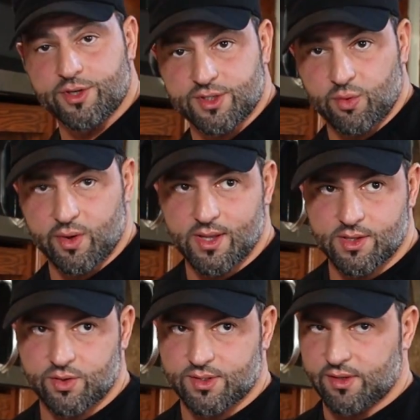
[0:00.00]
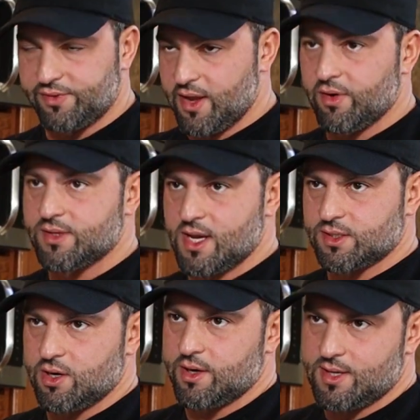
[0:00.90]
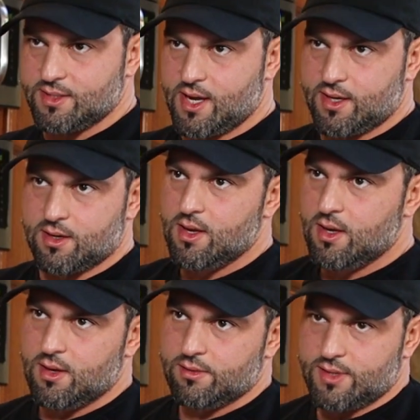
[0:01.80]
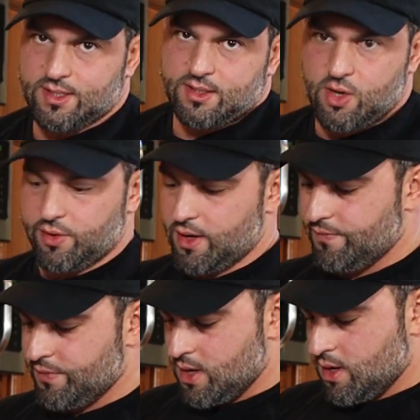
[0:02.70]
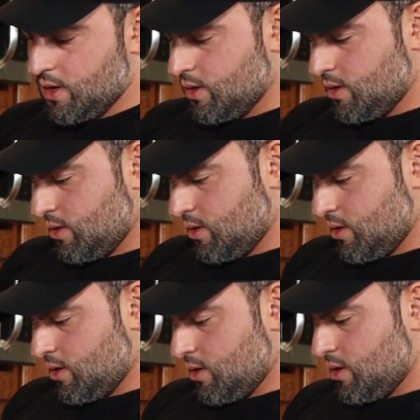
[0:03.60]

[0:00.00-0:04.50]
which is a really interesting flavor. It tastes good. It tastes like it tastes like soda. What's your favorite one?